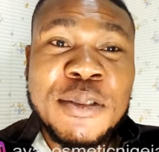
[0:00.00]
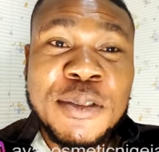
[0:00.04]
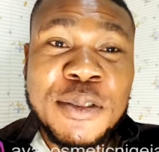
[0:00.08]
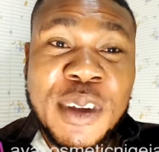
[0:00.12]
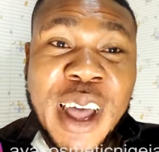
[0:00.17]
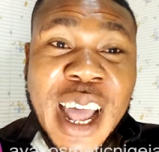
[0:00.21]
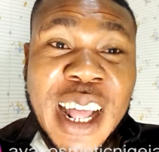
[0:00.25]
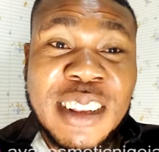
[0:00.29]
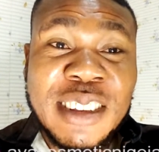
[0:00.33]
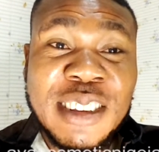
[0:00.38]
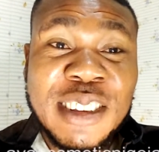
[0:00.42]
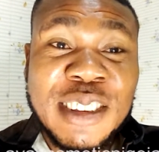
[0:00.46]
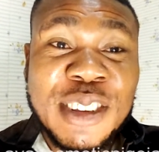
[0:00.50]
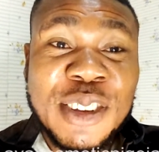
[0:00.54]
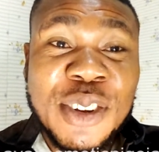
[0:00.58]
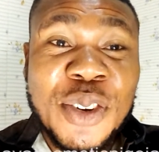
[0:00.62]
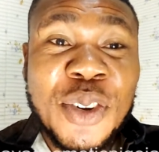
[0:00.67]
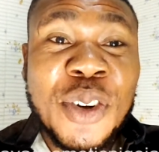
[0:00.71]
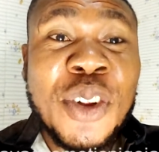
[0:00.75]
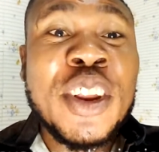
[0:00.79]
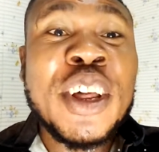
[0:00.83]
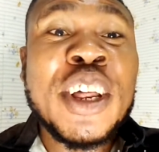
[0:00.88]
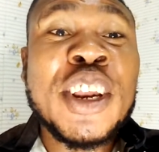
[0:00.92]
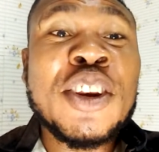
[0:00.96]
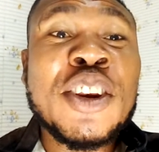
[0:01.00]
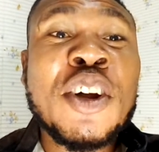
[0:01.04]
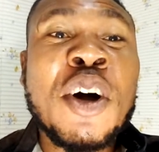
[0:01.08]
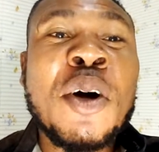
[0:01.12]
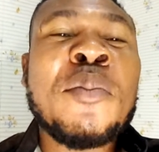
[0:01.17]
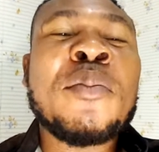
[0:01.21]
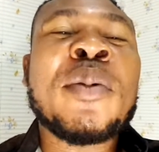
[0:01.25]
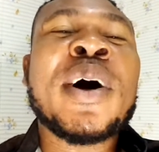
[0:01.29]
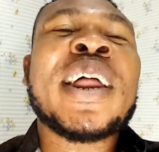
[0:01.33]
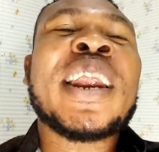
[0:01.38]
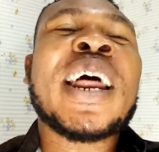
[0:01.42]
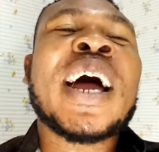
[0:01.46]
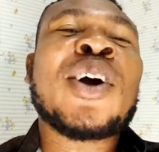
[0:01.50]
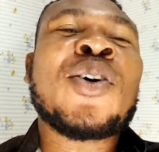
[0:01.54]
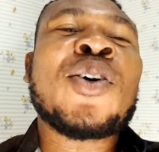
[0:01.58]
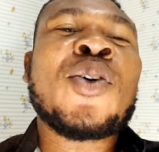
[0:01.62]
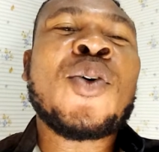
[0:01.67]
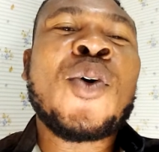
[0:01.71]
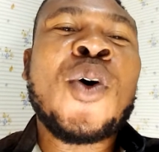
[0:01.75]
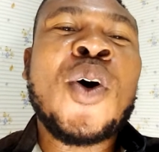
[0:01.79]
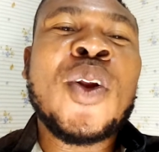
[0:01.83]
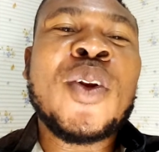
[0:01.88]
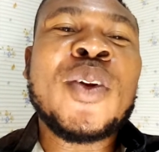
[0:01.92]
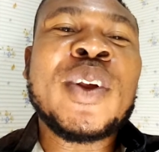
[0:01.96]
That is the only number that
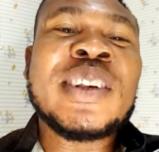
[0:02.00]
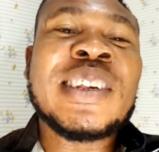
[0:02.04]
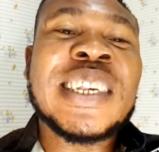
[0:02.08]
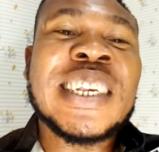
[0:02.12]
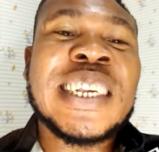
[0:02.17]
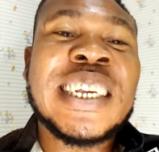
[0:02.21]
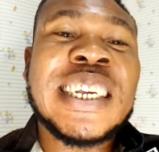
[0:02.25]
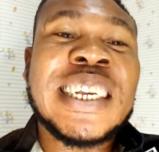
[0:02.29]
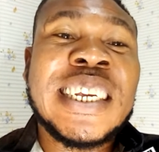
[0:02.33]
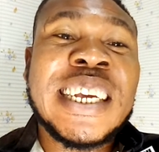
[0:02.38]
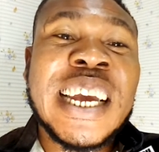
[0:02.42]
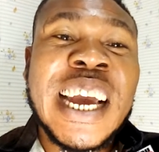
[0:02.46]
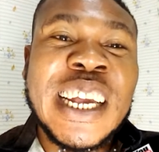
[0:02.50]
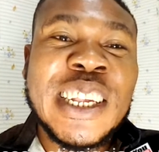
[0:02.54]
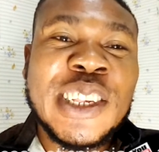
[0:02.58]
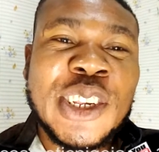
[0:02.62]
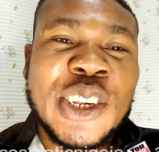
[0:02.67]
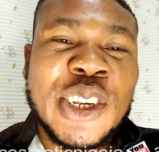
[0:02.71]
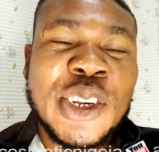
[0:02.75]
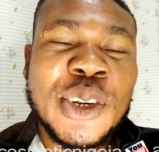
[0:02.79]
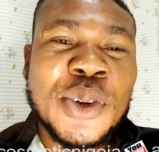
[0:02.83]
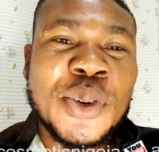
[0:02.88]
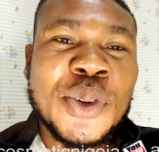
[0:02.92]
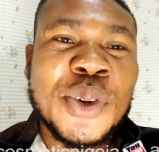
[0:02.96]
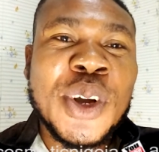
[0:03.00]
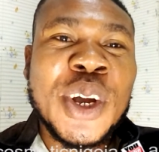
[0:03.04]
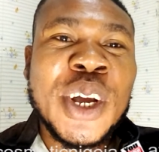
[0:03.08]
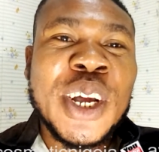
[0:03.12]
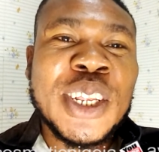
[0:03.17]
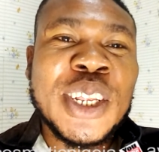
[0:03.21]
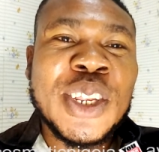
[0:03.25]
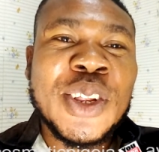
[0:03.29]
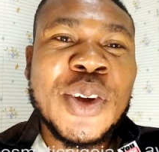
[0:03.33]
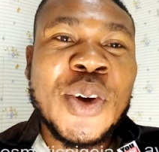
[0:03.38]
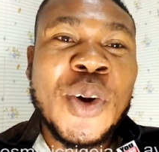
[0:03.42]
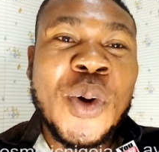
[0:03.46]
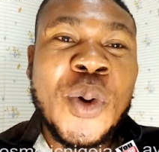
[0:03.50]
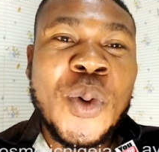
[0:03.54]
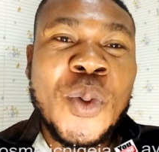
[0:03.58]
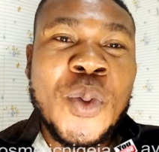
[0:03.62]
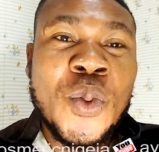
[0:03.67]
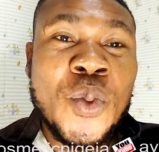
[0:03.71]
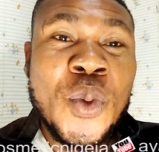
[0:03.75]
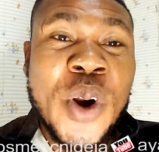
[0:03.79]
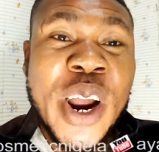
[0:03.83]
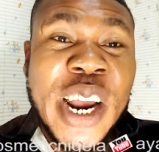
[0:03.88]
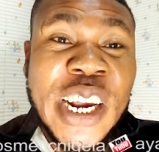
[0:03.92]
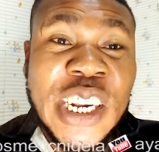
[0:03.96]
will always get you the
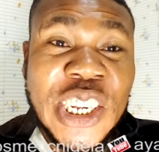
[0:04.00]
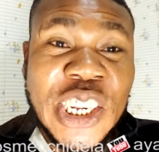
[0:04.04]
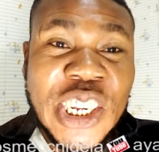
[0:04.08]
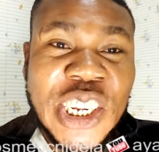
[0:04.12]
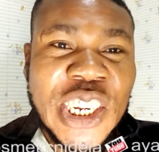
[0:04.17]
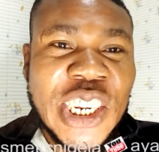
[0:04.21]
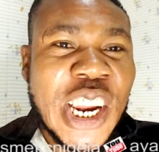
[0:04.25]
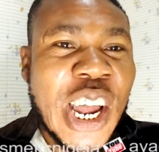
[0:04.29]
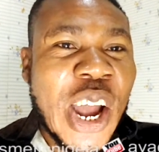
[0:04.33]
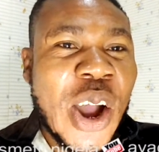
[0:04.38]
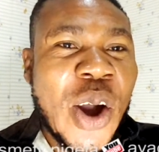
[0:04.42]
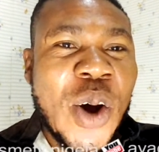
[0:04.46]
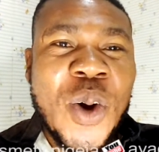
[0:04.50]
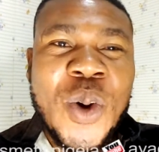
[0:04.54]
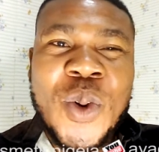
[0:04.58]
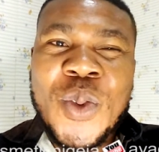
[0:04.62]
original